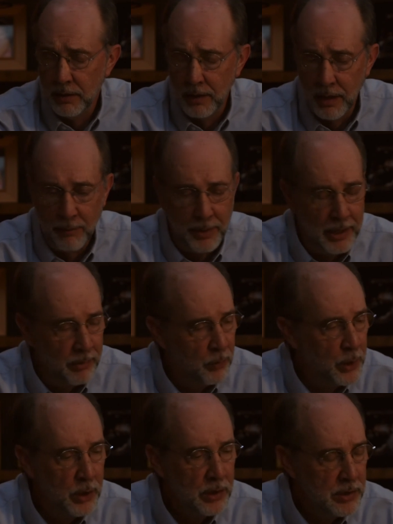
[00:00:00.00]
I mean, if we
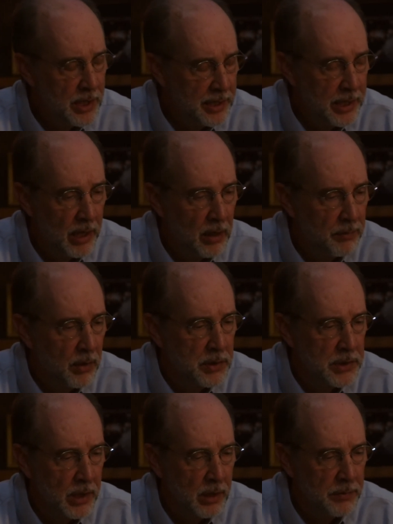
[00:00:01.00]
couldn't take care of
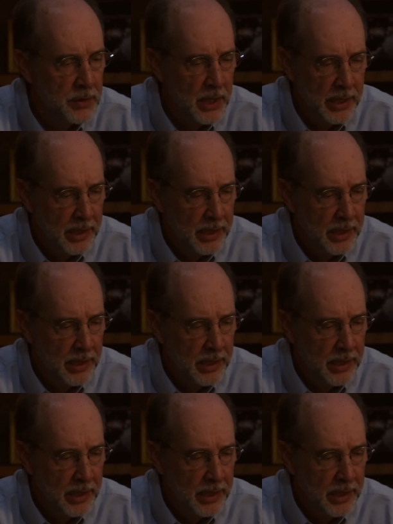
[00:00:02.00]
ourselves